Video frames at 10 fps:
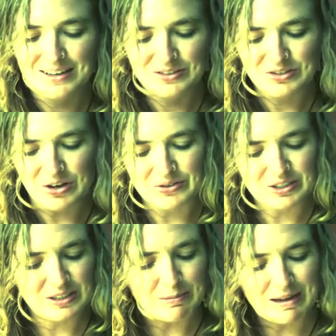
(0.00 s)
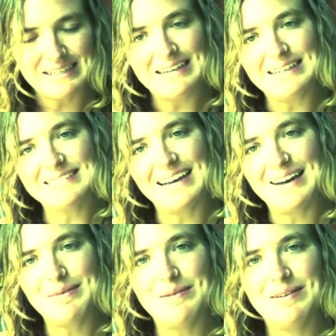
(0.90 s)
So just meditating on that
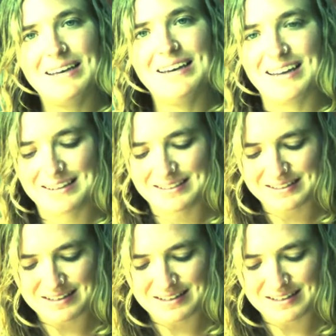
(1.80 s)
maybe and